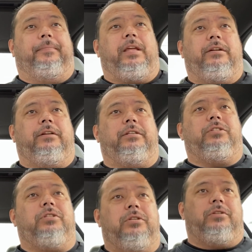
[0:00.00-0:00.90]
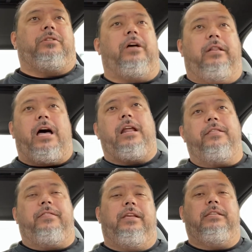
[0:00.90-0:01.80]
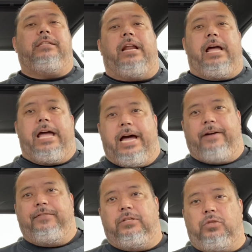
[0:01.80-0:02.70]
There's a lot of things that I have in